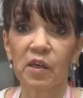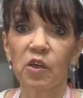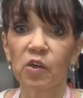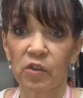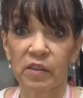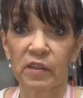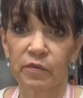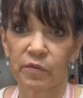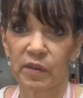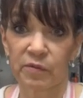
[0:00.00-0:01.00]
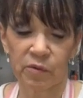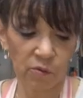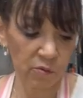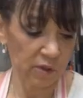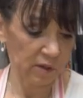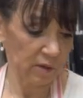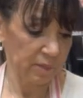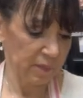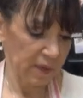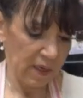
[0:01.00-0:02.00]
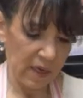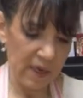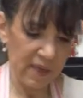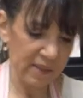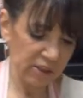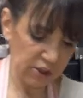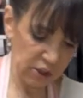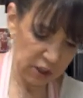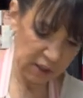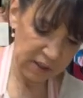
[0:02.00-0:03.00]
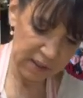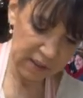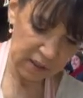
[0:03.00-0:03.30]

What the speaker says: a garlic flavored oil, and it's just